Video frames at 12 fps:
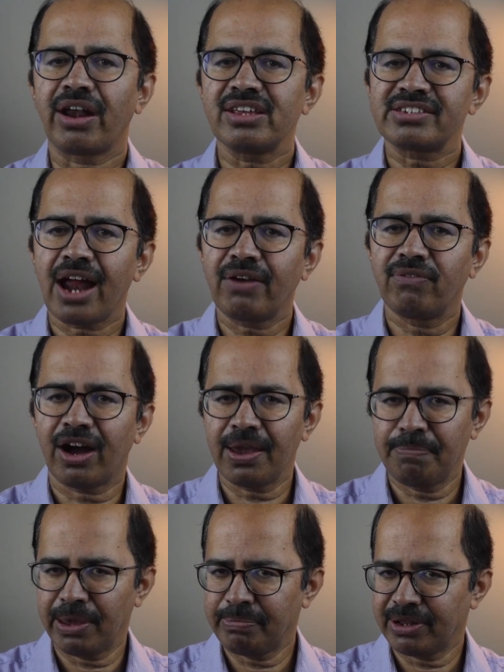understand why
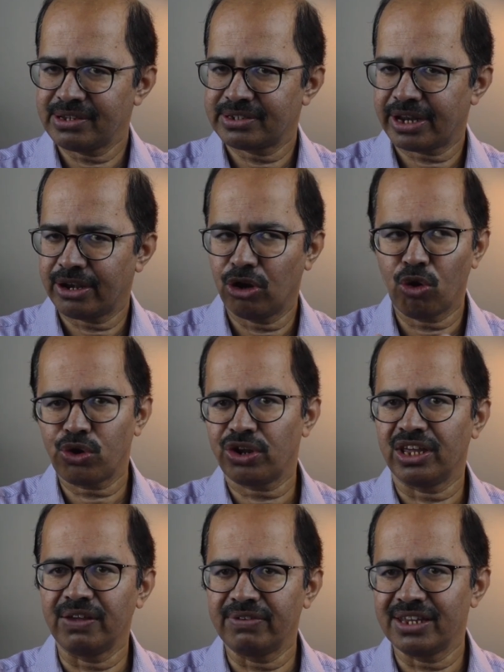people said no to
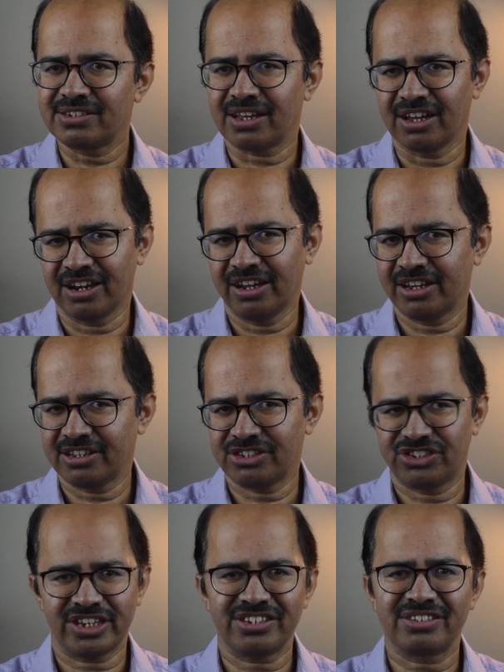EVs earlier,
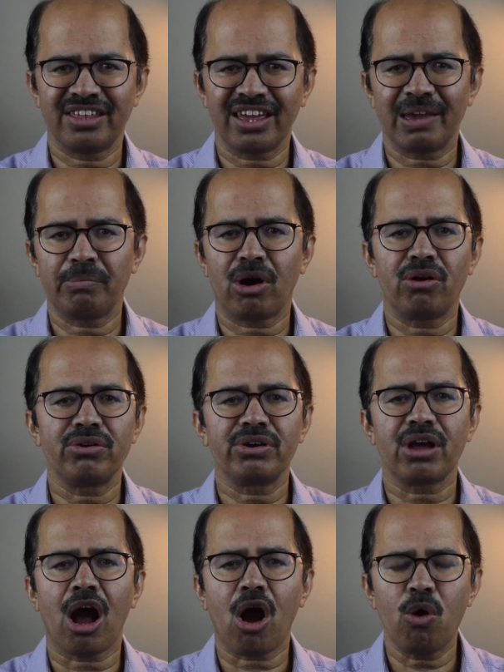just think about
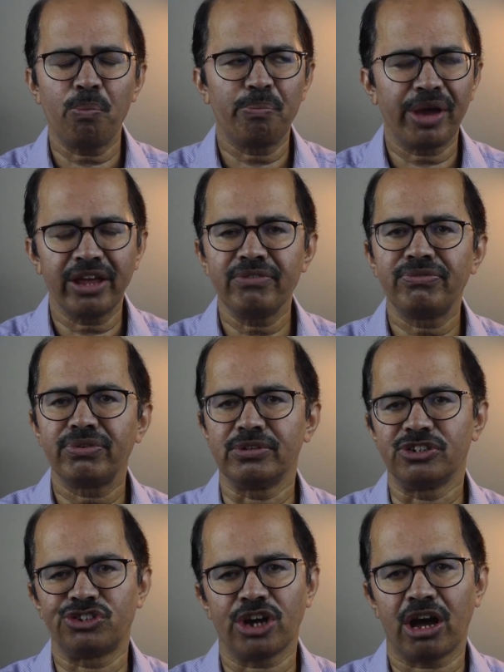how painful
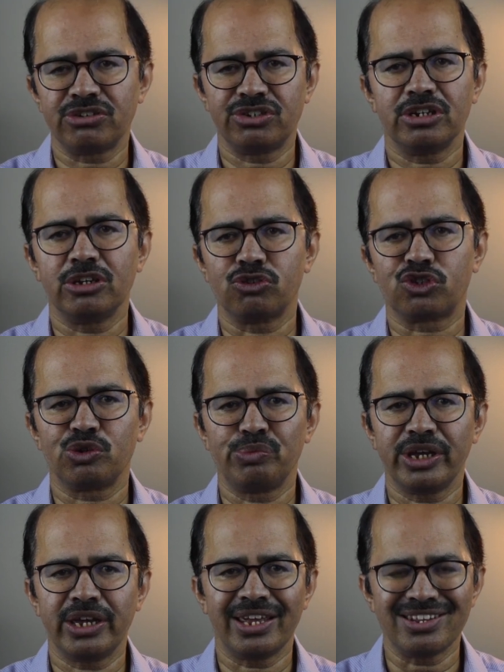charging used to
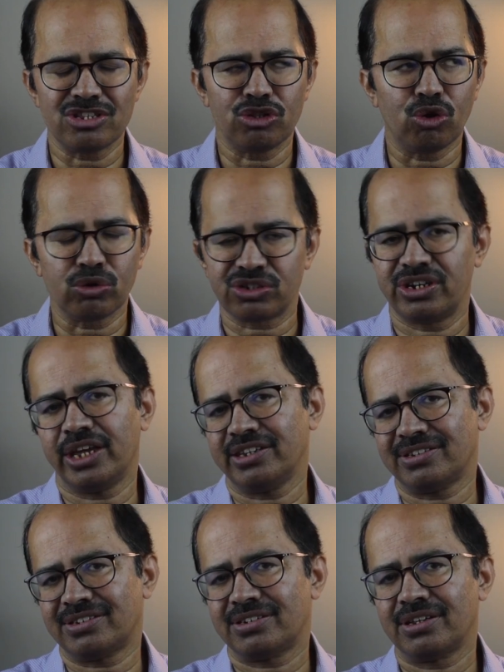be in those
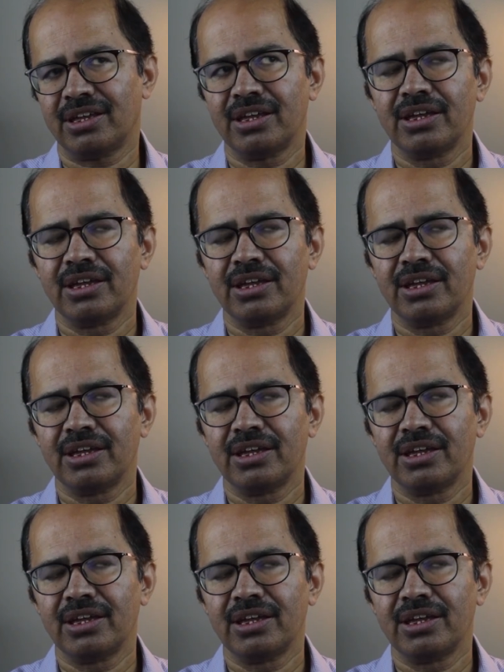days.